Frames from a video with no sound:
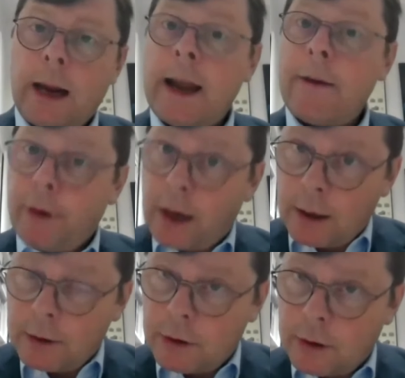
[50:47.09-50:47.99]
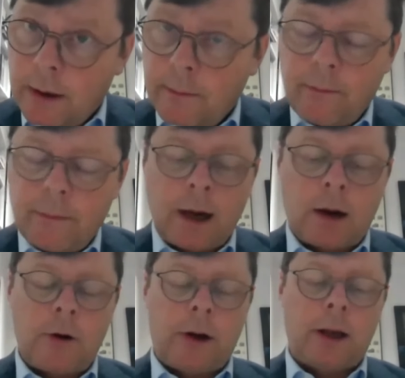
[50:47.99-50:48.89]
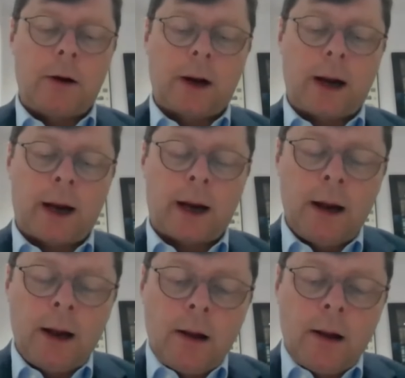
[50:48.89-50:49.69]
in every country, including the UK.